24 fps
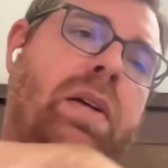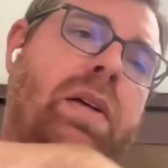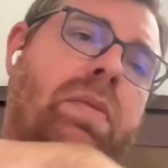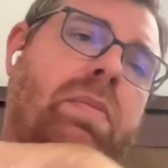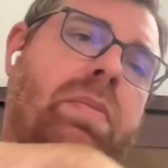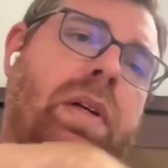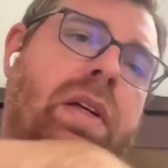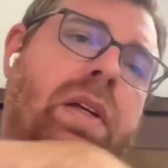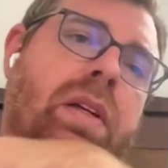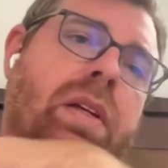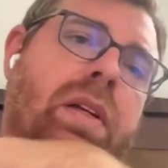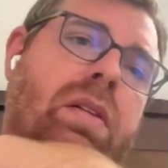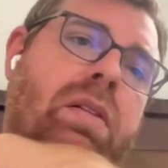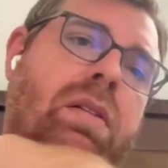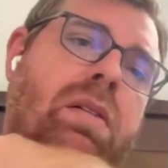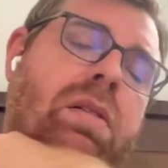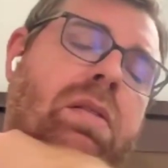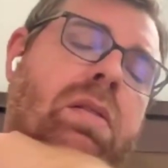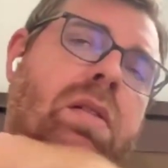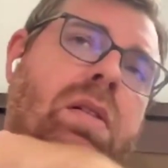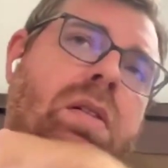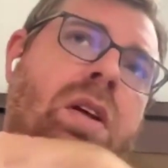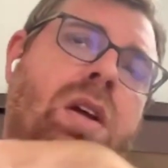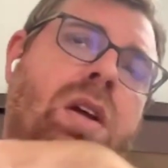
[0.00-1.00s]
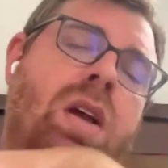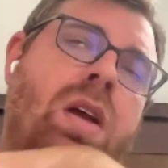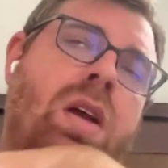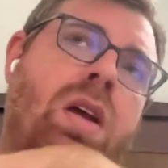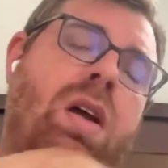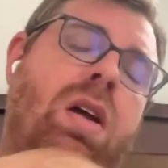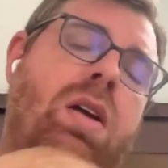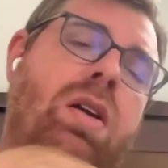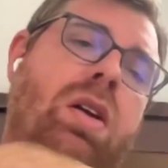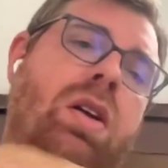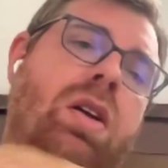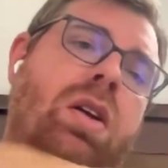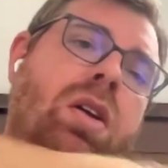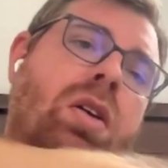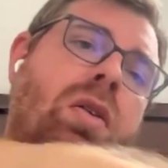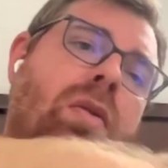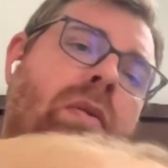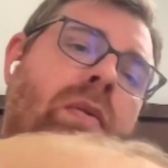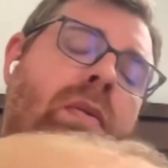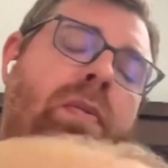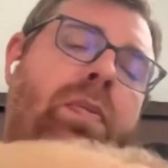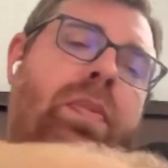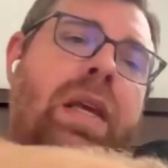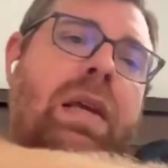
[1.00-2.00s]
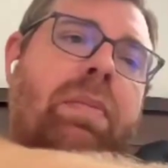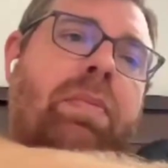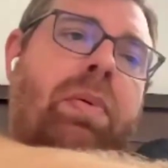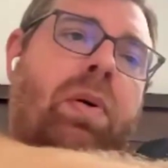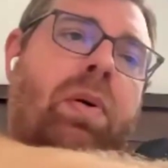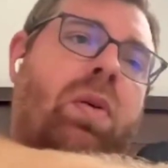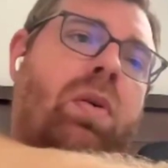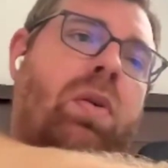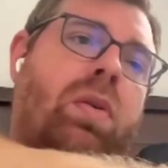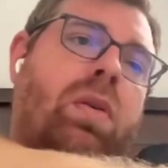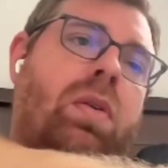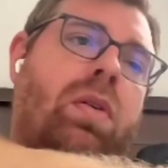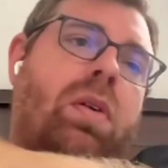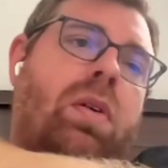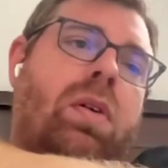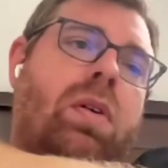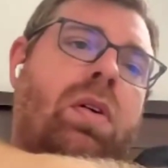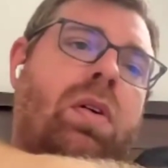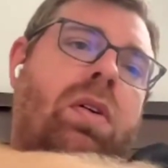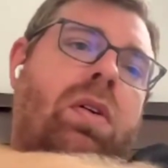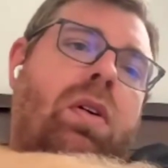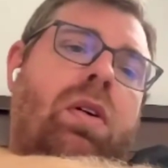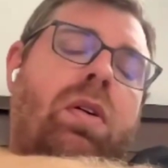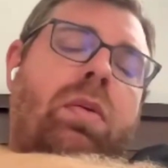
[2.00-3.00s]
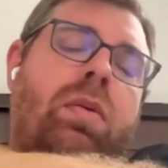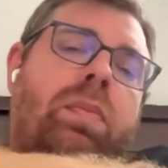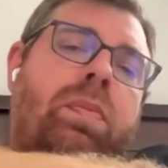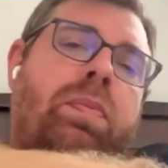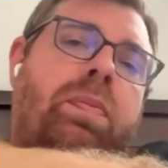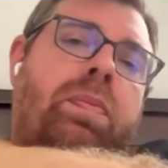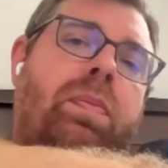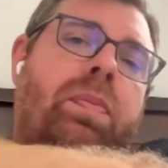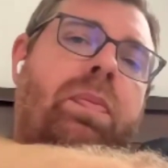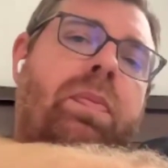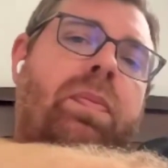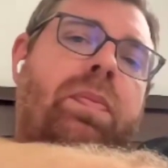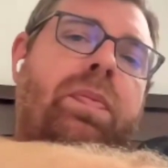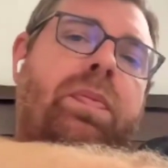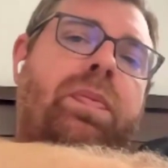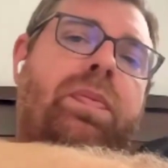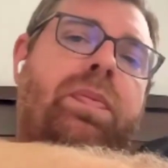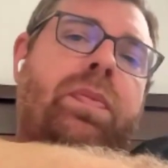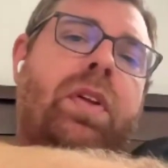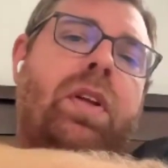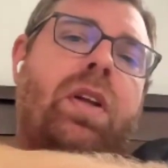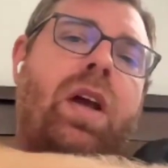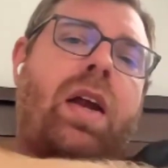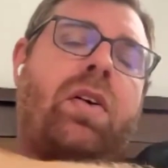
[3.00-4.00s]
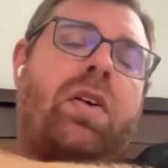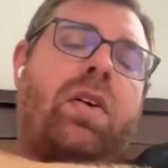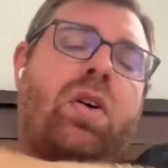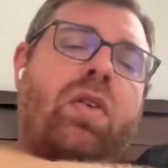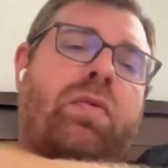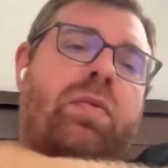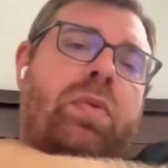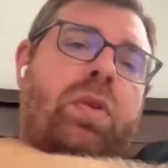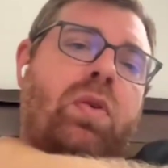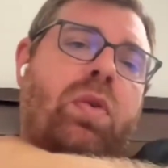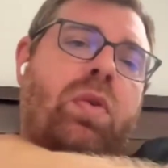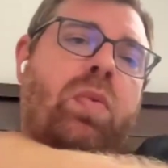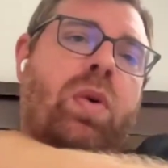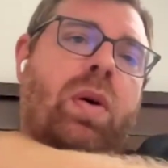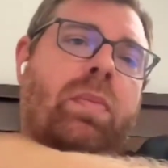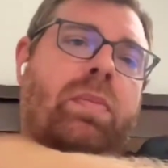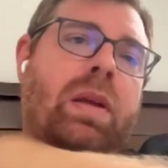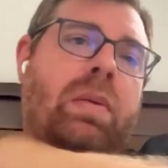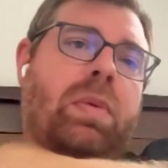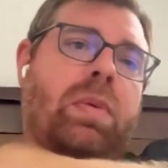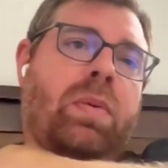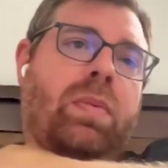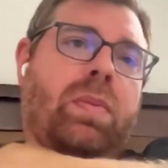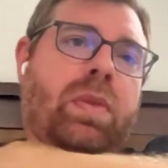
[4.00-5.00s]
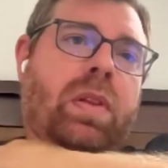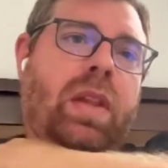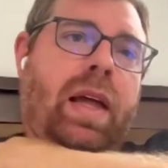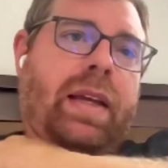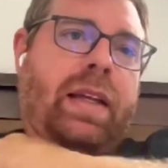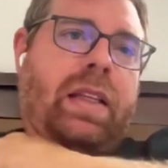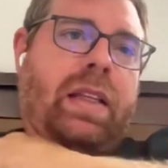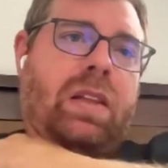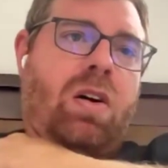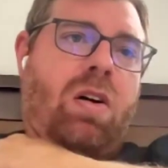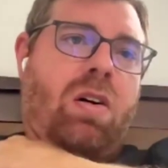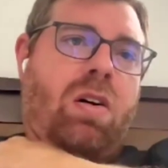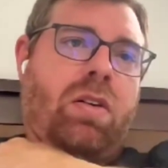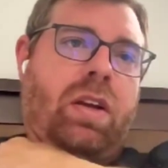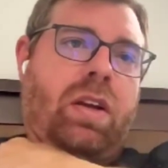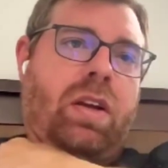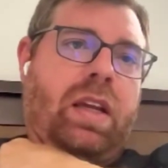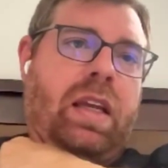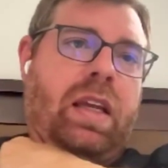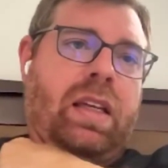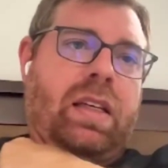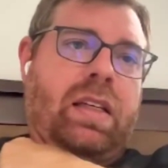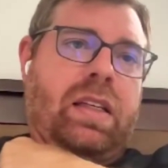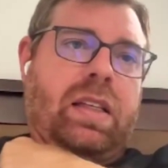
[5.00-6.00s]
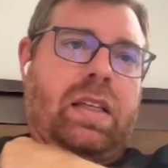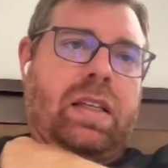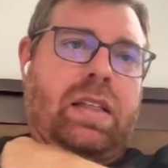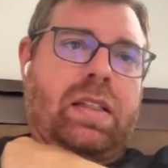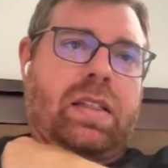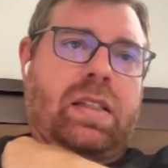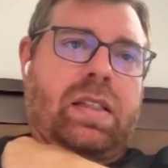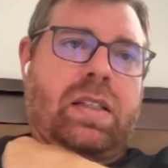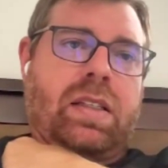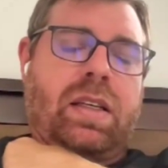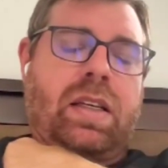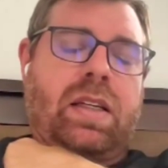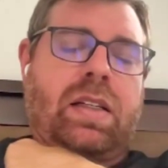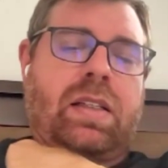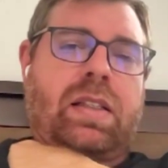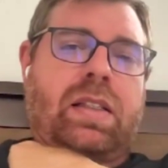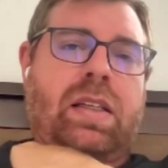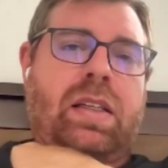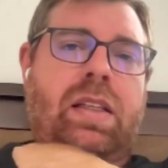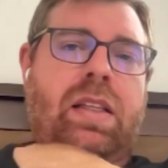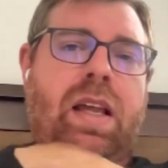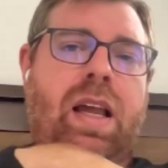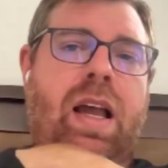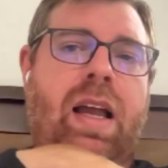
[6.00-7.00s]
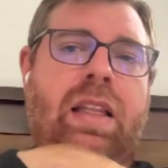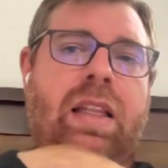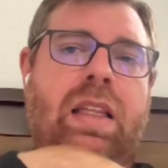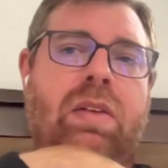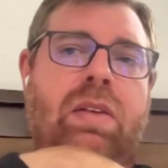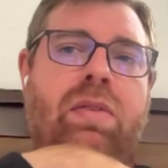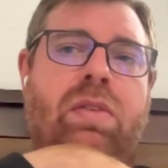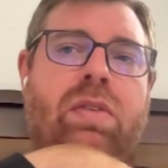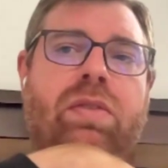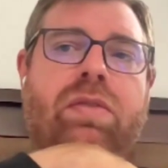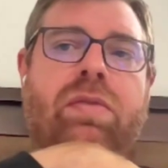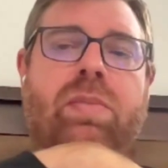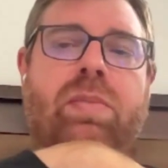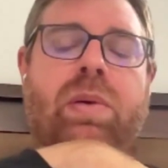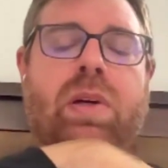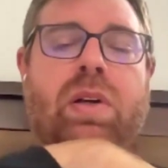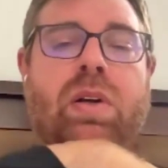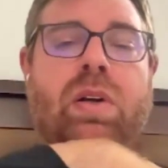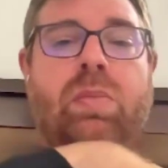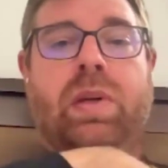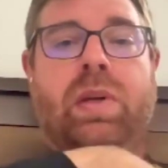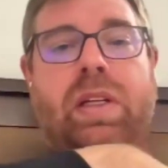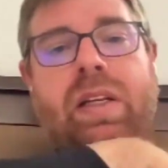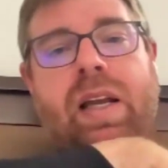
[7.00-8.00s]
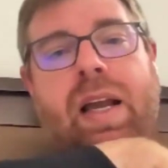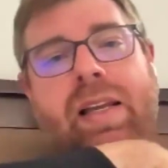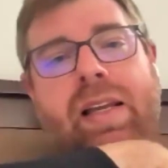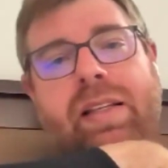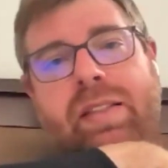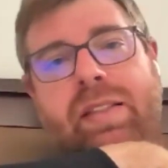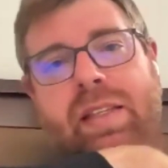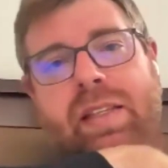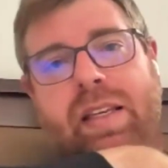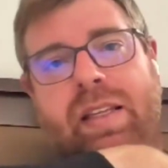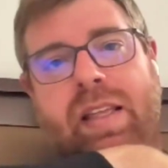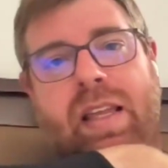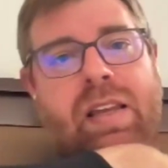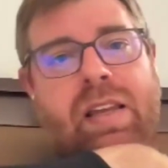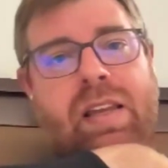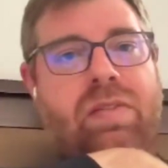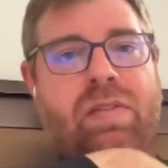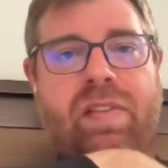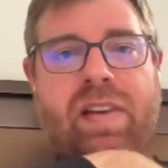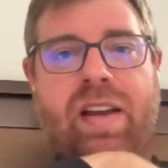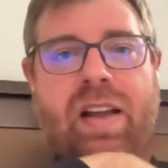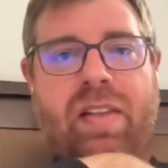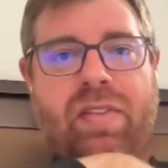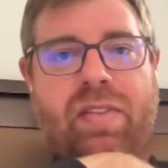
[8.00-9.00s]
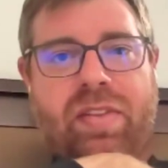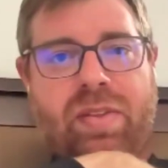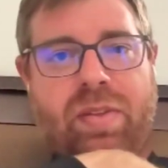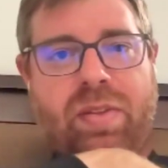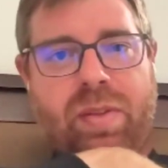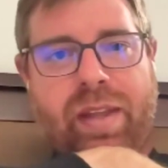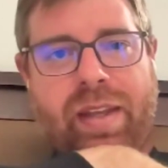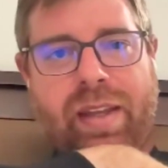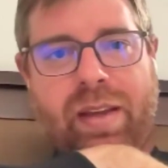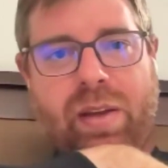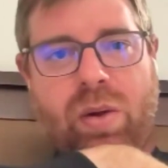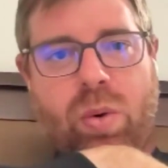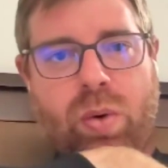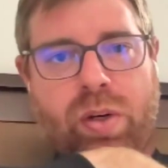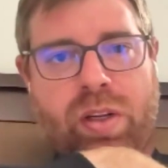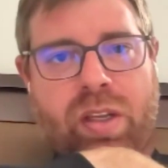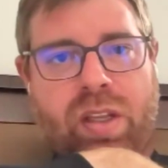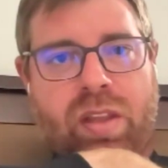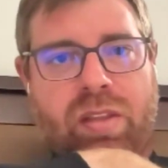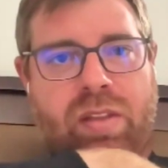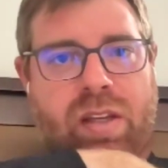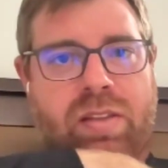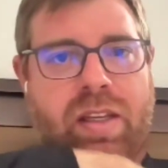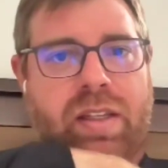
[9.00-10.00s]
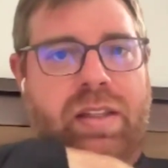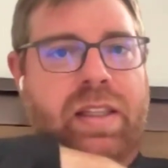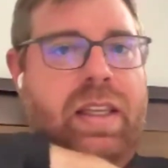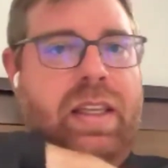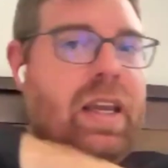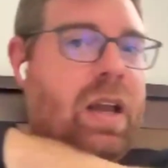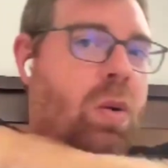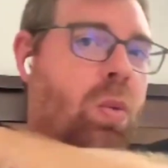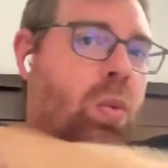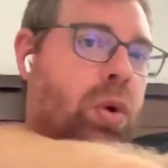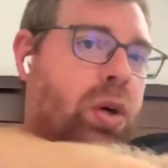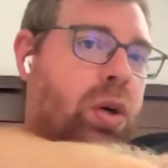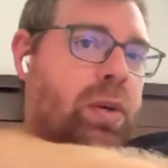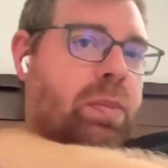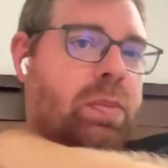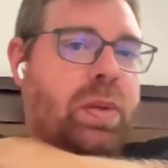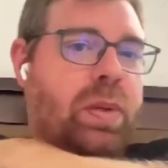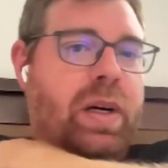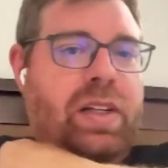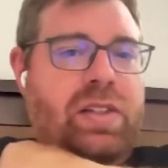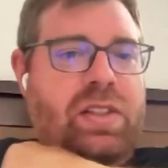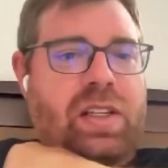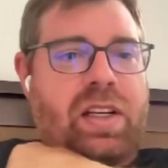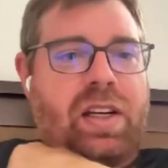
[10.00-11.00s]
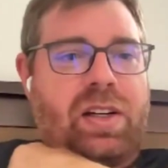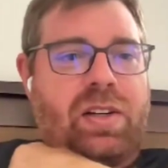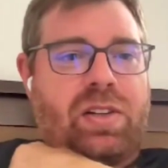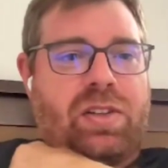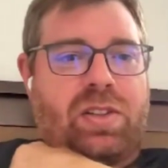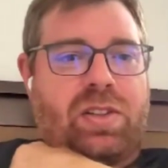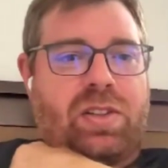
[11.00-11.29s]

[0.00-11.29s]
but people, I don't know if you would want people like logging into the high level, but I see they even got like quirky things like they got WordPress